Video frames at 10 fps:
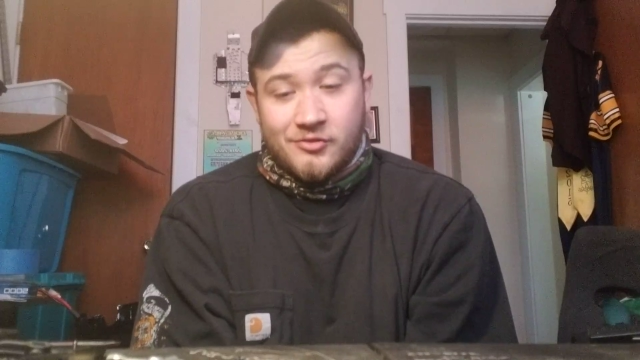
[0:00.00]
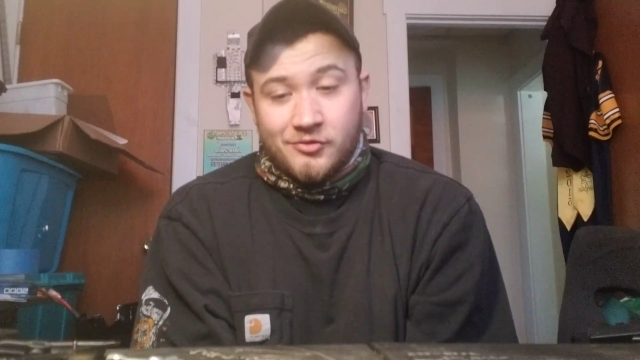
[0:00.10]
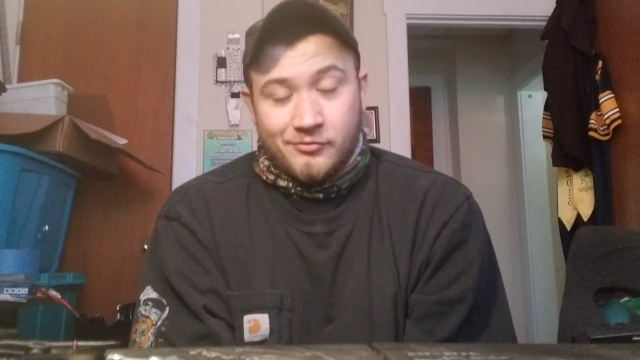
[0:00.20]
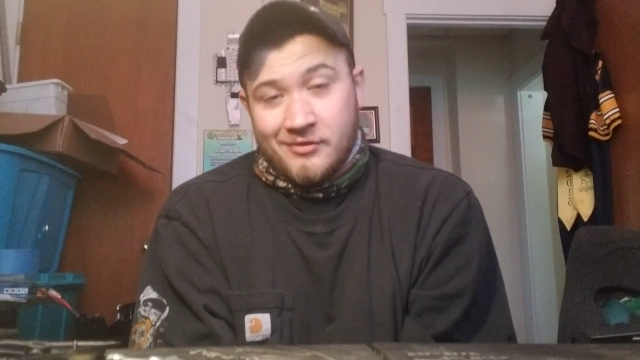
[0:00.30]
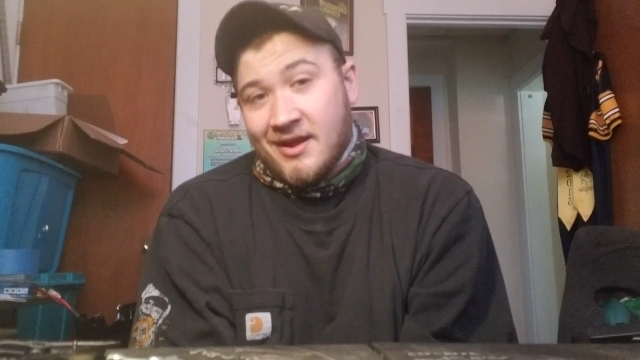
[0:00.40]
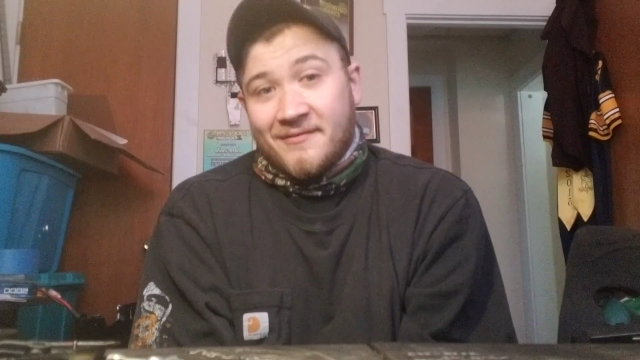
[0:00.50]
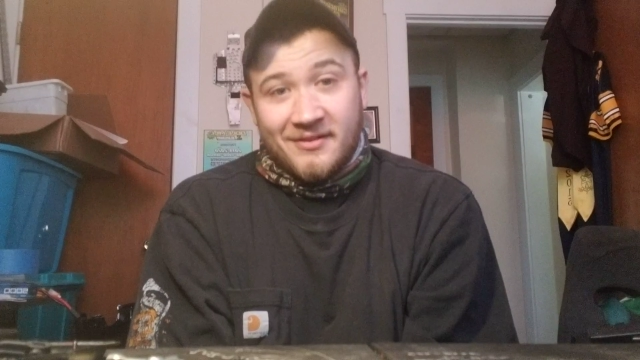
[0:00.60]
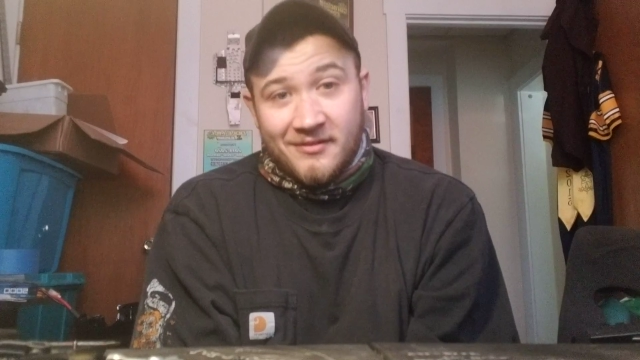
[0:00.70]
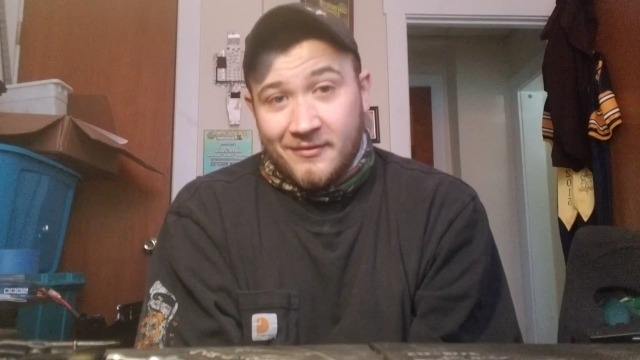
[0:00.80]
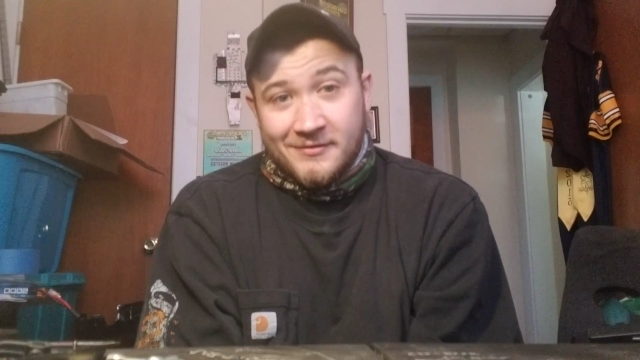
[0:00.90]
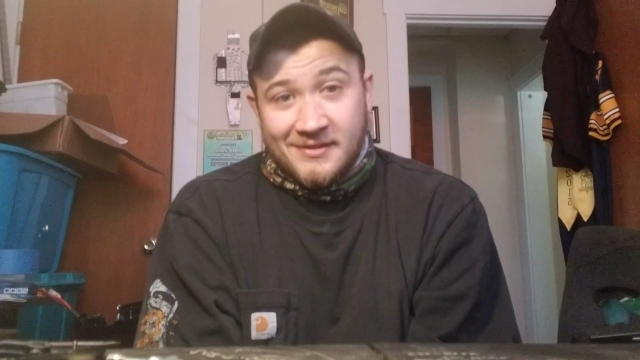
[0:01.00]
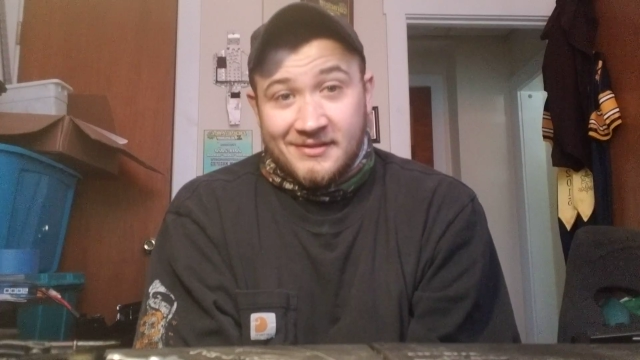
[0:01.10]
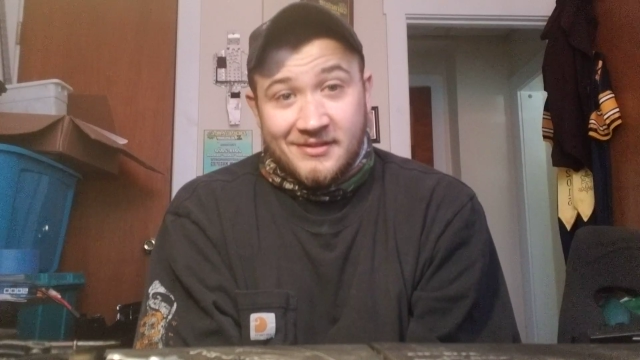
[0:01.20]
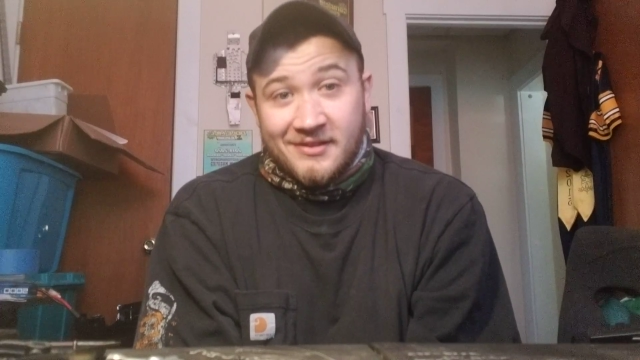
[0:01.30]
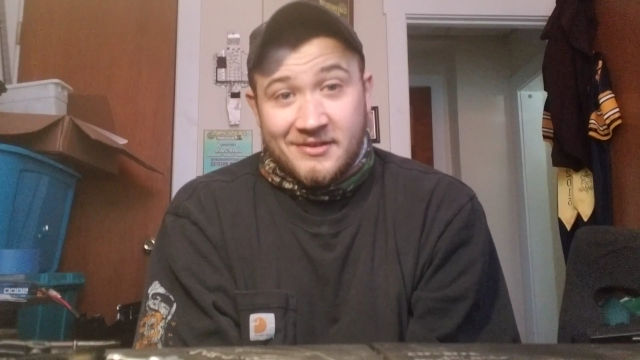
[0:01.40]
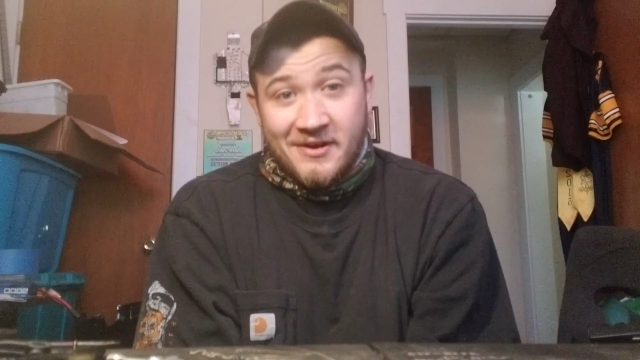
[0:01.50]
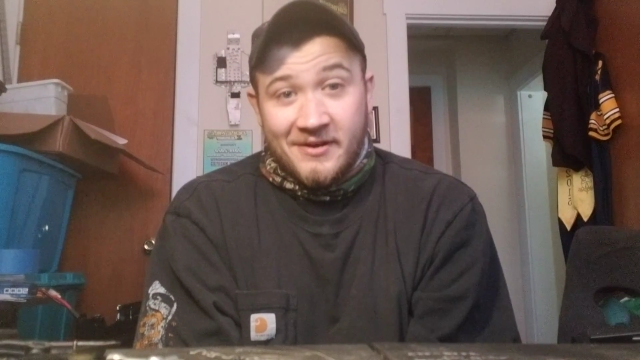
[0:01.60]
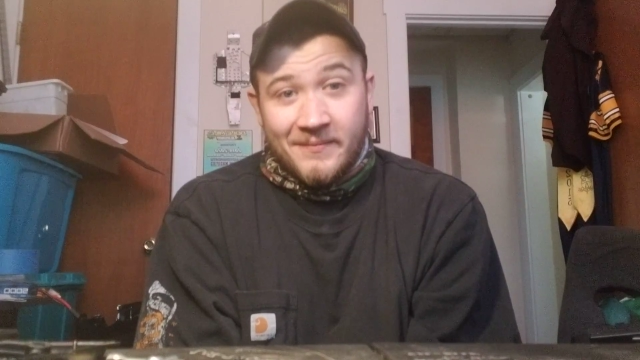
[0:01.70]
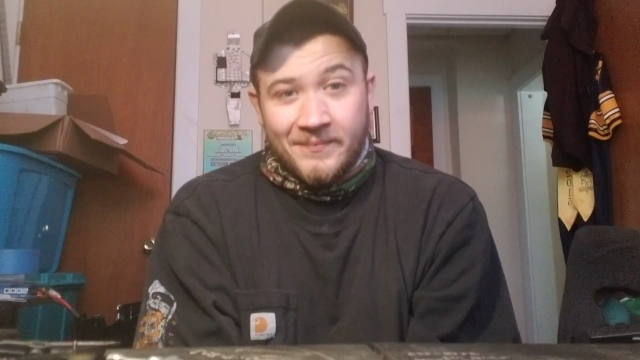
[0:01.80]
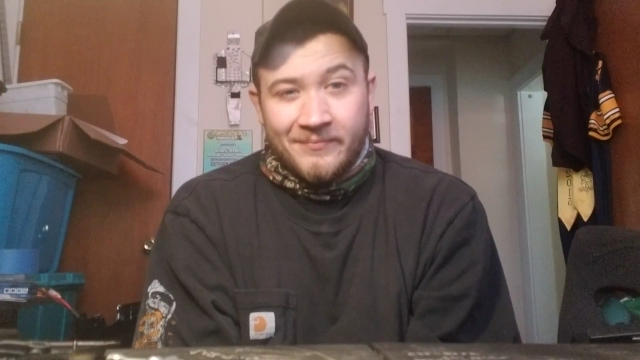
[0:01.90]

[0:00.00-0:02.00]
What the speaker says: driving those into the dirt,